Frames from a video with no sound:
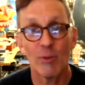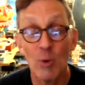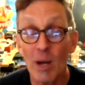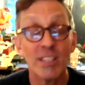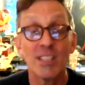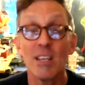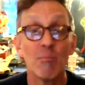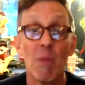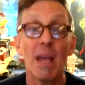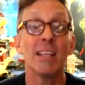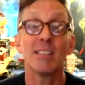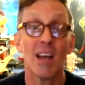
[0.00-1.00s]
who I'd seen
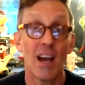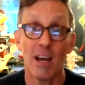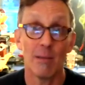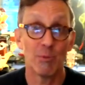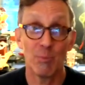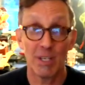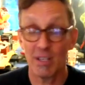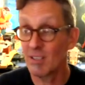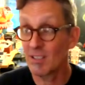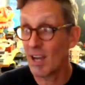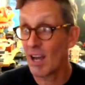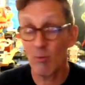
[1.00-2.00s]
many times
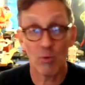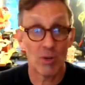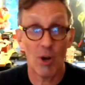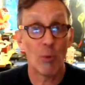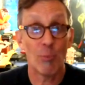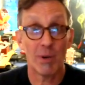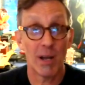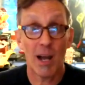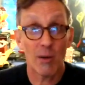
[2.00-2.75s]
because I would open.